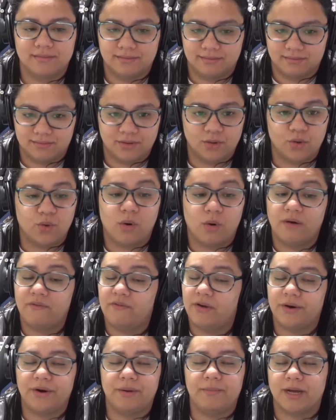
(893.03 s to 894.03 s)
who are
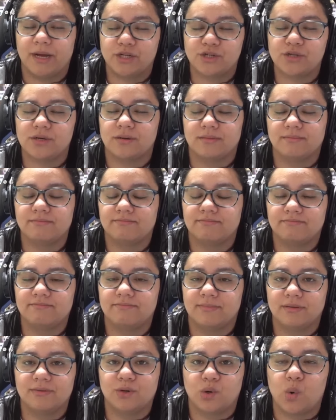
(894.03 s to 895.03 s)
very much
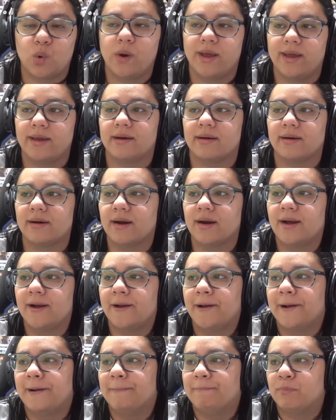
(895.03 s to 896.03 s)
queer
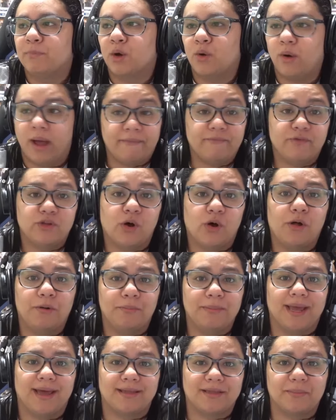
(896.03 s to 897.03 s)
who have told
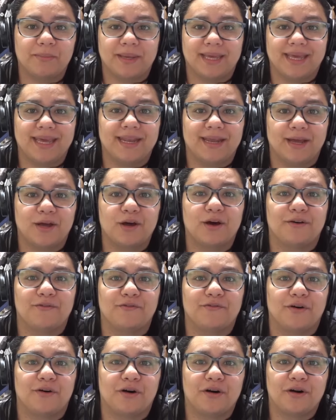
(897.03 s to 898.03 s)
me at the beginning
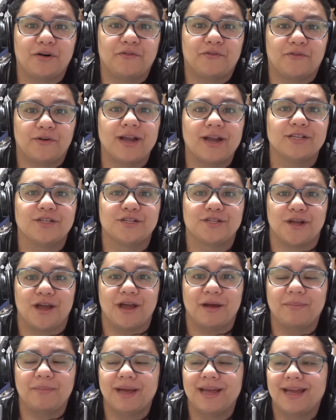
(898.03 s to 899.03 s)
of our
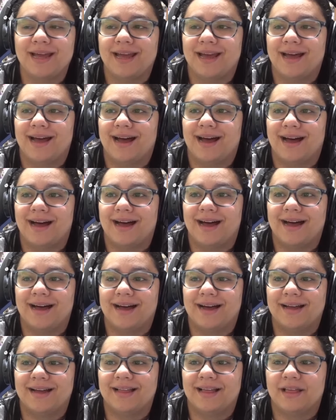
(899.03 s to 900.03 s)
friendship
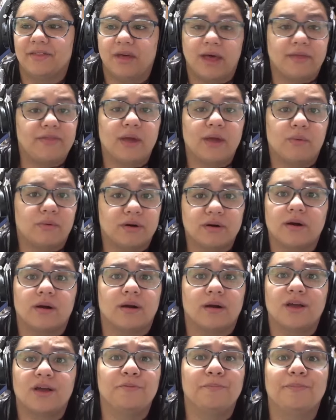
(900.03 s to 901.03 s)
that they were
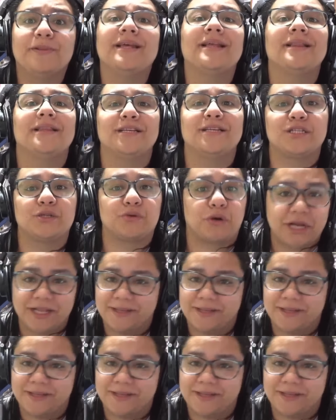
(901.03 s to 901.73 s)
completely straight,